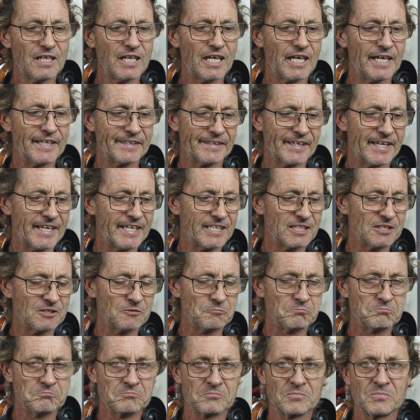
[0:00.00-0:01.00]
and
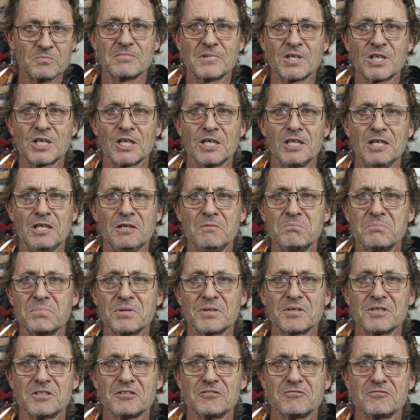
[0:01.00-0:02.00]
then keep
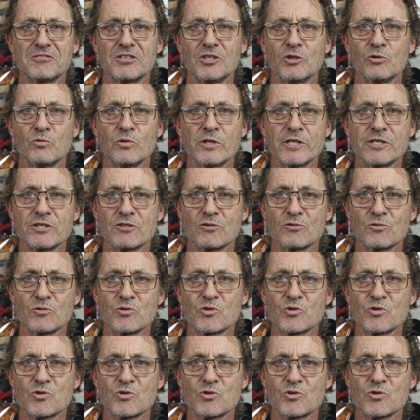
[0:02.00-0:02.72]
the original